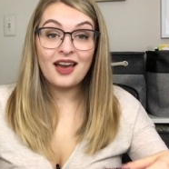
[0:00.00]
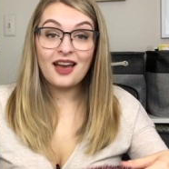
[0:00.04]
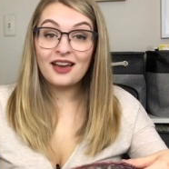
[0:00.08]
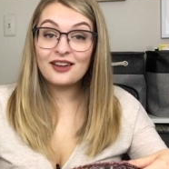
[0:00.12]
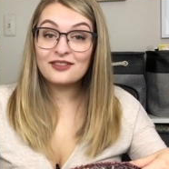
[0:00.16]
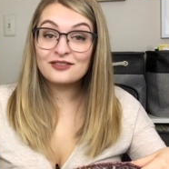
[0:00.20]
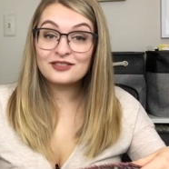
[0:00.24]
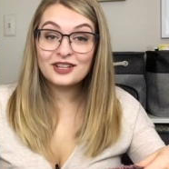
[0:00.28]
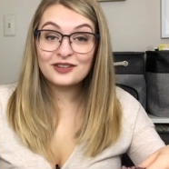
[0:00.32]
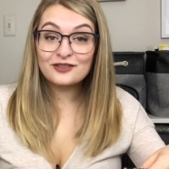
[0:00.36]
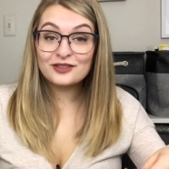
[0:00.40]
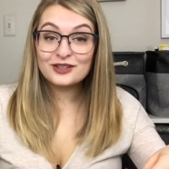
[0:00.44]

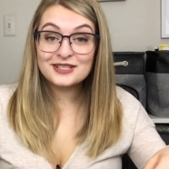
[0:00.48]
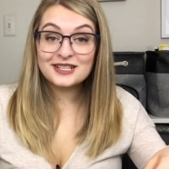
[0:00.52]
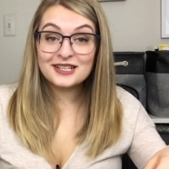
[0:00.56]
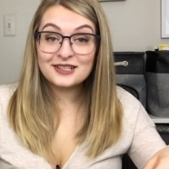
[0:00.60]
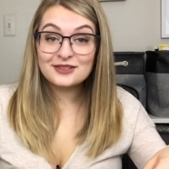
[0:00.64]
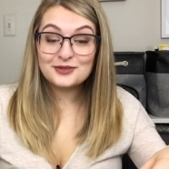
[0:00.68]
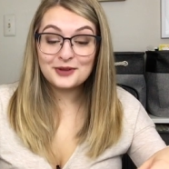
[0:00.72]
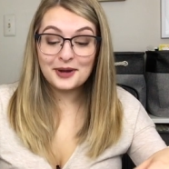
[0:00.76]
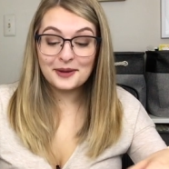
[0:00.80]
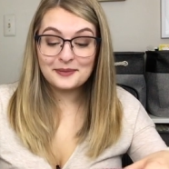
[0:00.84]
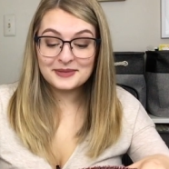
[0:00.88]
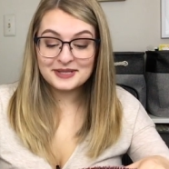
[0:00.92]
I've never
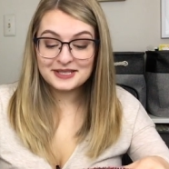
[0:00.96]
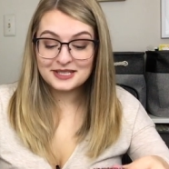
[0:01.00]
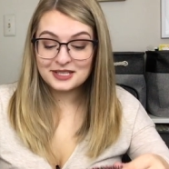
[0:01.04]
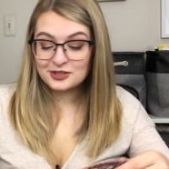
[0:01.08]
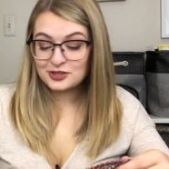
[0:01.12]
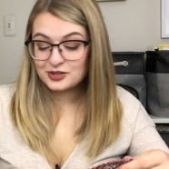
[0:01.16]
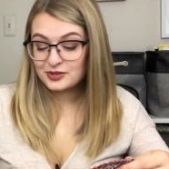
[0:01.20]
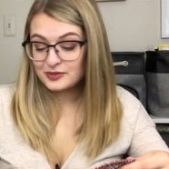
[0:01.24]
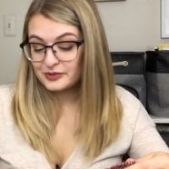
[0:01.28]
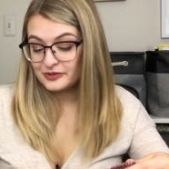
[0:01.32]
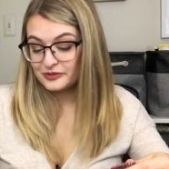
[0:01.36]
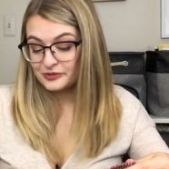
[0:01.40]
done drop
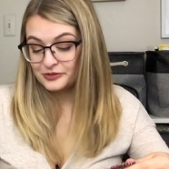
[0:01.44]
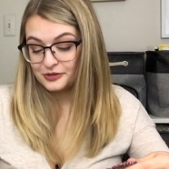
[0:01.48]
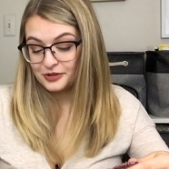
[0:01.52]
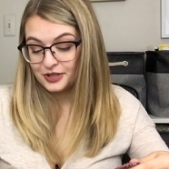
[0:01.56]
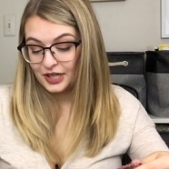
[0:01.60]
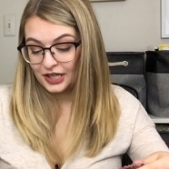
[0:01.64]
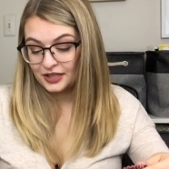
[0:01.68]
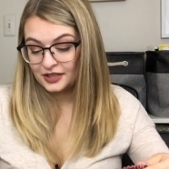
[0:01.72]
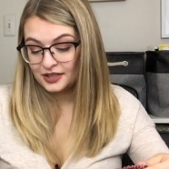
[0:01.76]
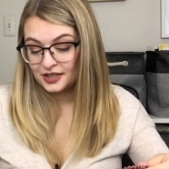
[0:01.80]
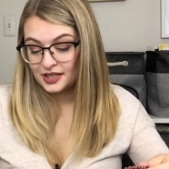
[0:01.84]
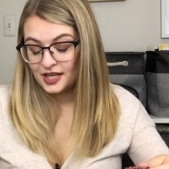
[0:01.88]
stitches
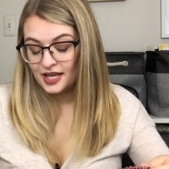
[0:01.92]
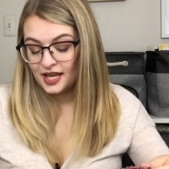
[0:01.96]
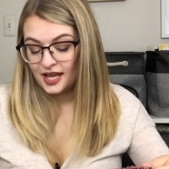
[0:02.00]
before.